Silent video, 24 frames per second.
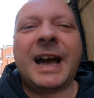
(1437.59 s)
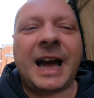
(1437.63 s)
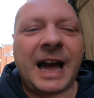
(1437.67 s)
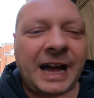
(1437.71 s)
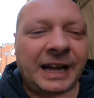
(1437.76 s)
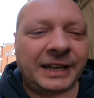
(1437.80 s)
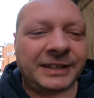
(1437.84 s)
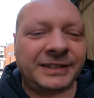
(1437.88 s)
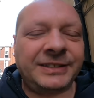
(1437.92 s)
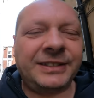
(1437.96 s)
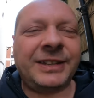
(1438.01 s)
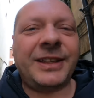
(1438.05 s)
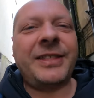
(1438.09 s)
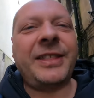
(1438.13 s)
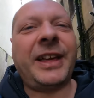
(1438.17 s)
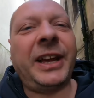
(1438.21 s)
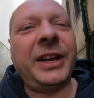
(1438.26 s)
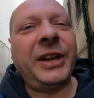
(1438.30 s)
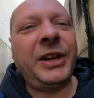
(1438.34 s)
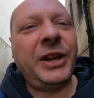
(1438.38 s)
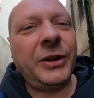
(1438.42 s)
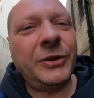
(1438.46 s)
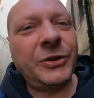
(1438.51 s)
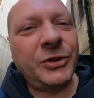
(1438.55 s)
And
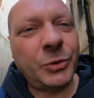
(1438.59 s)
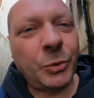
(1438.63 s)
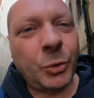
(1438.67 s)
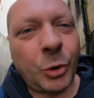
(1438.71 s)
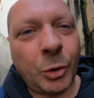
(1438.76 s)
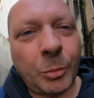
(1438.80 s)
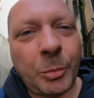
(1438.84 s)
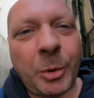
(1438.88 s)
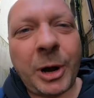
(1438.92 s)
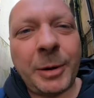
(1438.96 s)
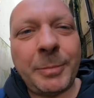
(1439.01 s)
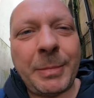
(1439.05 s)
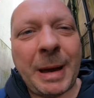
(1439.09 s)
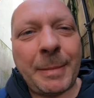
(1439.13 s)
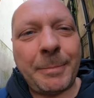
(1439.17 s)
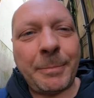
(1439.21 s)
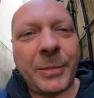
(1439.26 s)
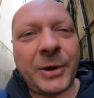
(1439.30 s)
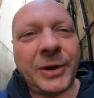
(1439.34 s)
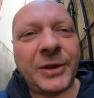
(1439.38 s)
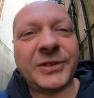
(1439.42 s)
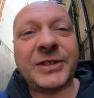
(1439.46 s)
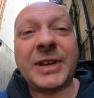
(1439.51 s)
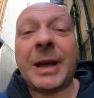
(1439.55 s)
thank you to all my
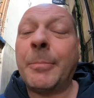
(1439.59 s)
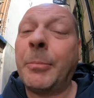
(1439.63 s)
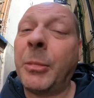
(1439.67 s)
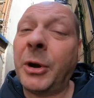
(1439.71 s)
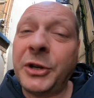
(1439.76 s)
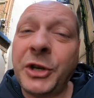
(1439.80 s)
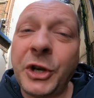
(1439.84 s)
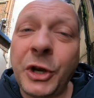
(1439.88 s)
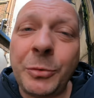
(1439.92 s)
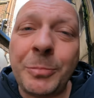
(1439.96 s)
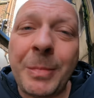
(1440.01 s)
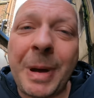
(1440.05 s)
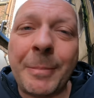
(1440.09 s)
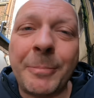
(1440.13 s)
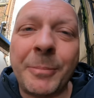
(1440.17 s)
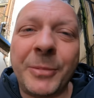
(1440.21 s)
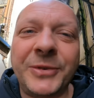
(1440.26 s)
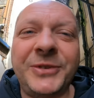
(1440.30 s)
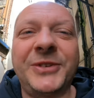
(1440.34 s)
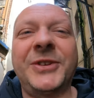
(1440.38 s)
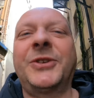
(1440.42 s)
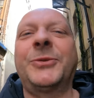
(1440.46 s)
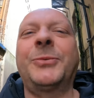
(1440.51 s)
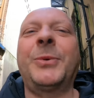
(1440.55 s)
members and my new
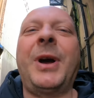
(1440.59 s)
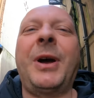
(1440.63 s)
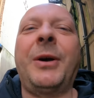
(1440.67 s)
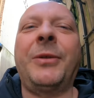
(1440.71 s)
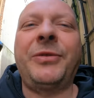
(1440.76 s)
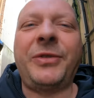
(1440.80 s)
members as well.